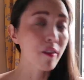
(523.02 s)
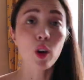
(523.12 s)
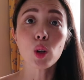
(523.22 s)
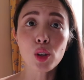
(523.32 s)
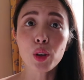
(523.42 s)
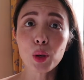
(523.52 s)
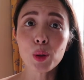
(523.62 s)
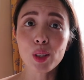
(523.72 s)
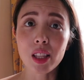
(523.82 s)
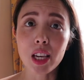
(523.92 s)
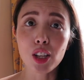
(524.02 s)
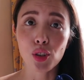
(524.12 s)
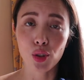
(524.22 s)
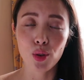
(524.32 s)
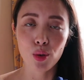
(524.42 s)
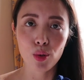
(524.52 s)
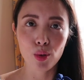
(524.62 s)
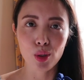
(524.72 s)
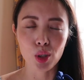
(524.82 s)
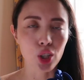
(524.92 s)
I've also used these
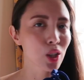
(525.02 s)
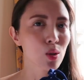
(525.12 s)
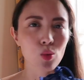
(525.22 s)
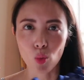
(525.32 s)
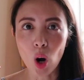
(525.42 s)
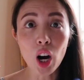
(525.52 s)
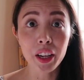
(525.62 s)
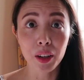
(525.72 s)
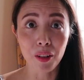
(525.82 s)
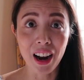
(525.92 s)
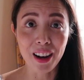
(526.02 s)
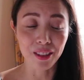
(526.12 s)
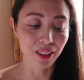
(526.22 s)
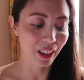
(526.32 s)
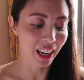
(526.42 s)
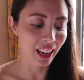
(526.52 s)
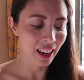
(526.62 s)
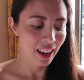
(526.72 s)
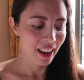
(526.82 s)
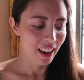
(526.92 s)
shoes just walking around,
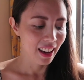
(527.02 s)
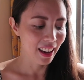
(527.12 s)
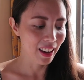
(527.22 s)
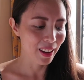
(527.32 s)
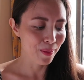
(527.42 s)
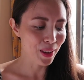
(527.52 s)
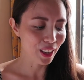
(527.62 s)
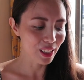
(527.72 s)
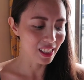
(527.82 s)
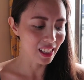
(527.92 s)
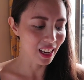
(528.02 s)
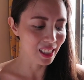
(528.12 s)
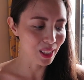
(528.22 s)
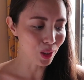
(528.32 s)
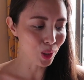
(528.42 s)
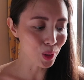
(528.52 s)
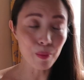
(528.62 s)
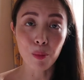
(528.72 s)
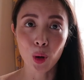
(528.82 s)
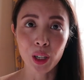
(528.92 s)
okay? Because it's also
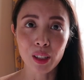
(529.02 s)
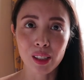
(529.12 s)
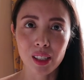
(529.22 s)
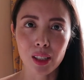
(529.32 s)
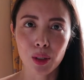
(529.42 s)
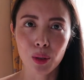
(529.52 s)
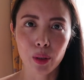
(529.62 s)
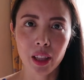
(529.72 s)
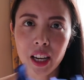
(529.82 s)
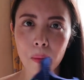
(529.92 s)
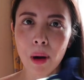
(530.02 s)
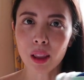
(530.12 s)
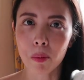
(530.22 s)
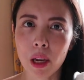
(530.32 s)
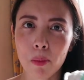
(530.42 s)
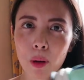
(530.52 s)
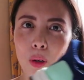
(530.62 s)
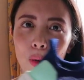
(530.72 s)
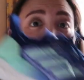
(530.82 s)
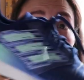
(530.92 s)
important to think about the
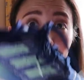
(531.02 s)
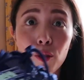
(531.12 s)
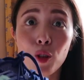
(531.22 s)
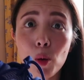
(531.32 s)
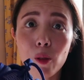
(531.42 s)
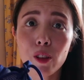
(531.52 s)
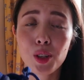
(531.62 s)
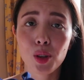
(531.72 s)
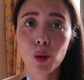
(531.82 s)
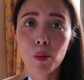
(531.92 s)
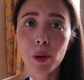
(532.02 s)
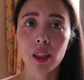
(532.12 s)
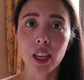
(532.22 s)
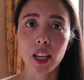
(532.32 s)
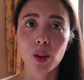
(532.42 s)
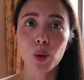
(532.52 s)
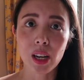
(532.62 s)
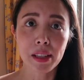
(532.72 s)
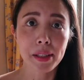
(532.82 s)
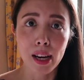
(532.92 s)
people who like the form of the shoe but they
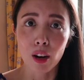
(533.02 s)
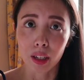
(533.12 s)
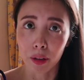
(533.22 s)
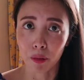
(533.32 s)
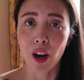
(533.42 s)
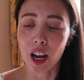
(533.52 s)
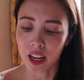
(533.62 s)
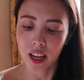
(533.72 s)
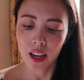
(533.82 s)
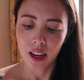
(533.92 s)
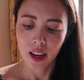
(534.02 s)
don't necessarily run.